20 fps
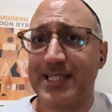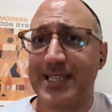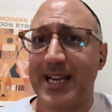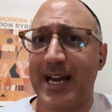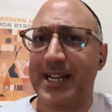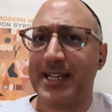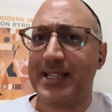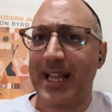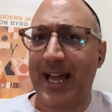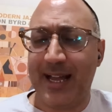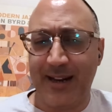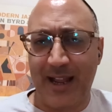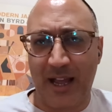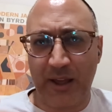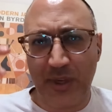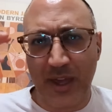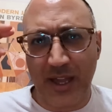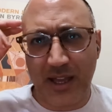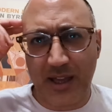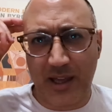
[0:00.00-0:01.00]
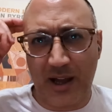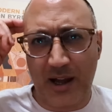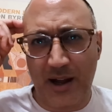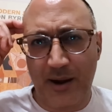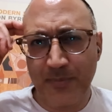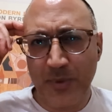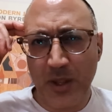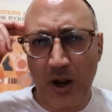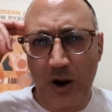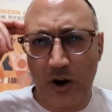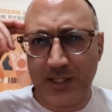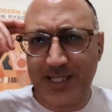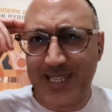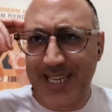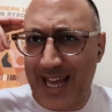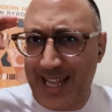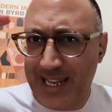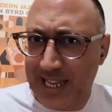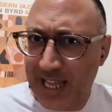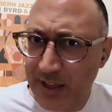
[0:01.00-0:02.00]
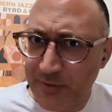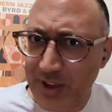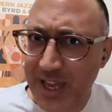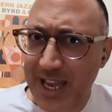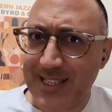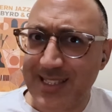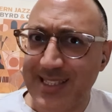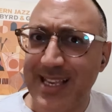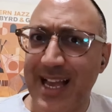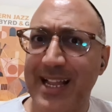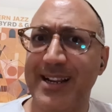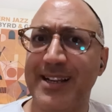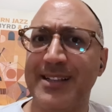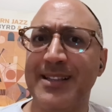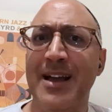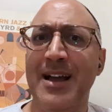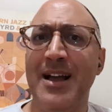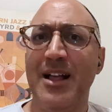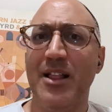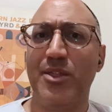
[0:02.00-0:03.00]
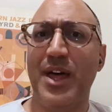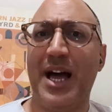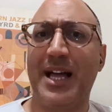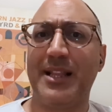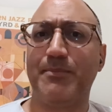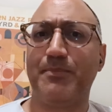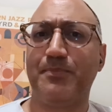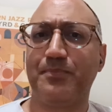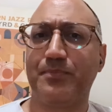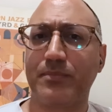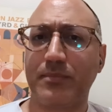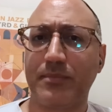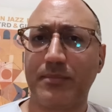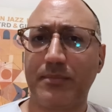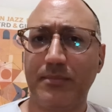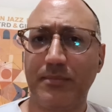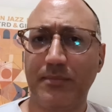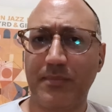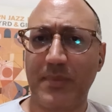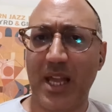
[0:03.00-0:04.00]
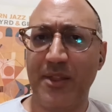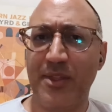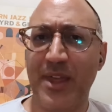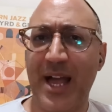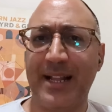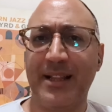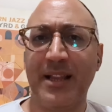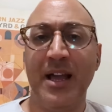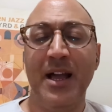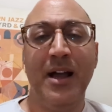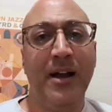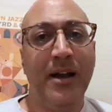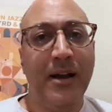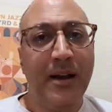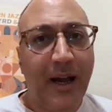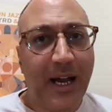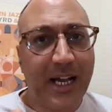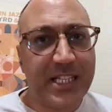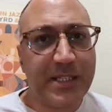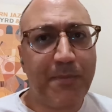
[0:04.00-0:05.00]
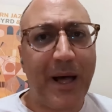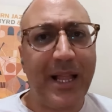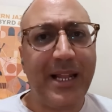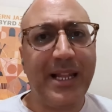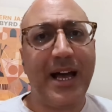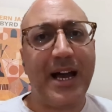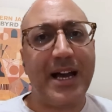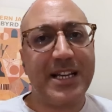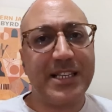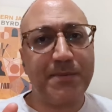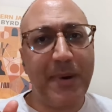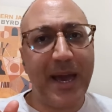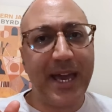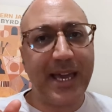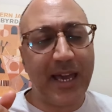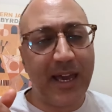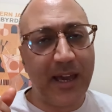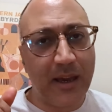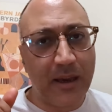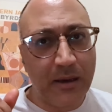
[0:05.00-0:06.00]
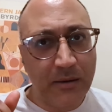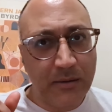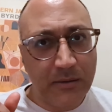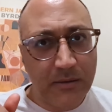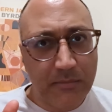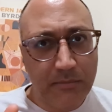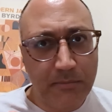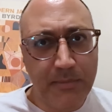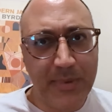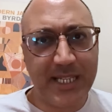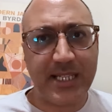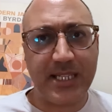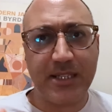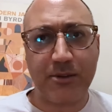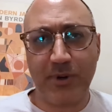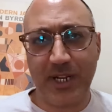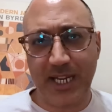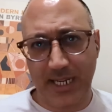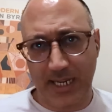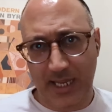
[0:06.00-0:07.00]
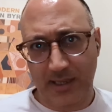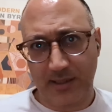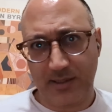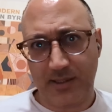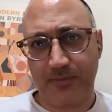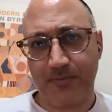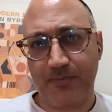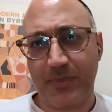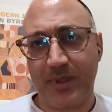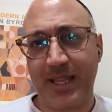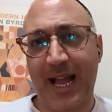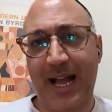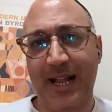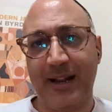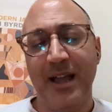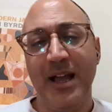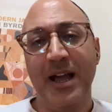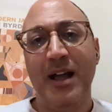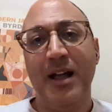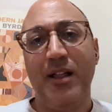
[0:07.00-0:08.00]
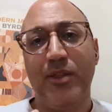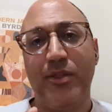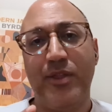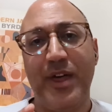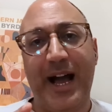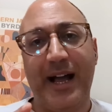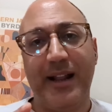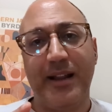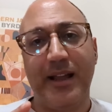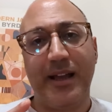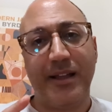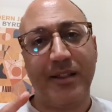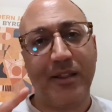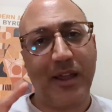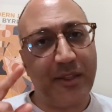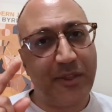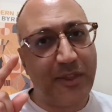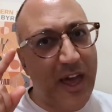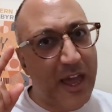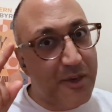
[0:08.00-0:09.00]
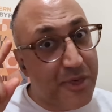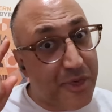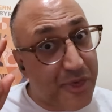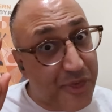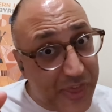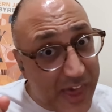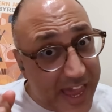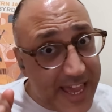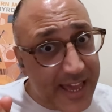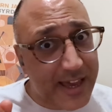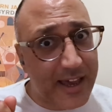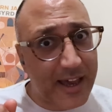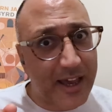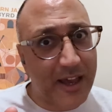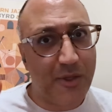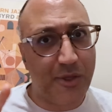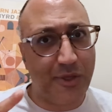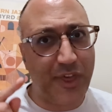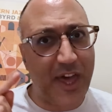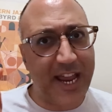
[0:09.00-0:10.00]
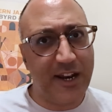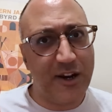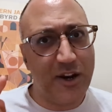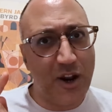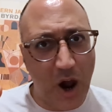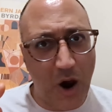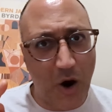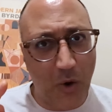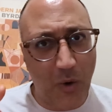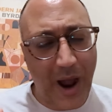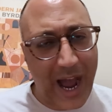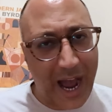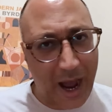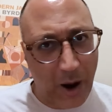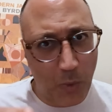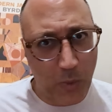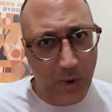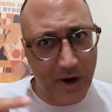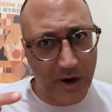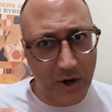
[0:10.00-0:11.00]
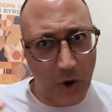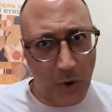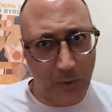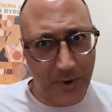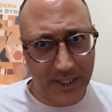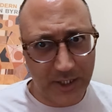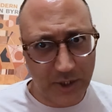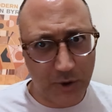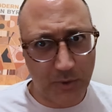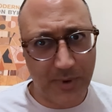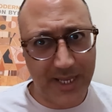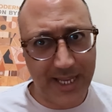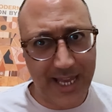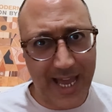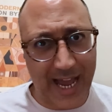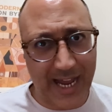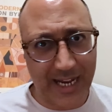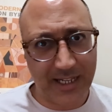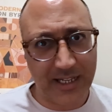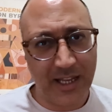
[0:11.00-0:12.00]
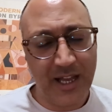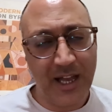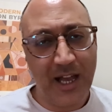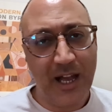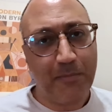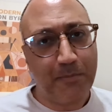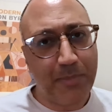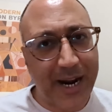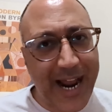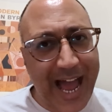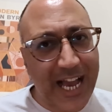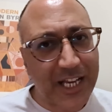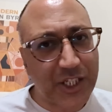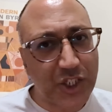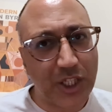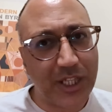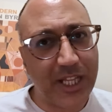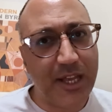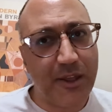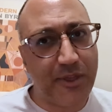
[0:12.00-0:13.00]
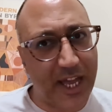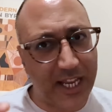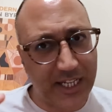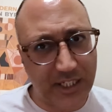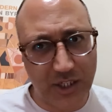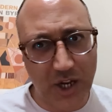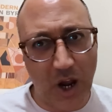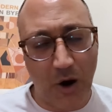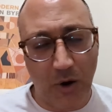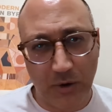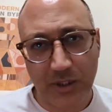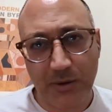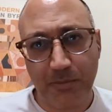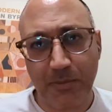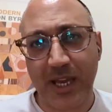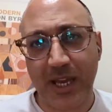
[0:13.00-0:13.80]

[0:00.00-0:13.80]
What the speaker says: has said it, and I think Herzi Halevi has said it, that Hezbollah is making misreadings, that they think they know how we're going to react, but actually they don't,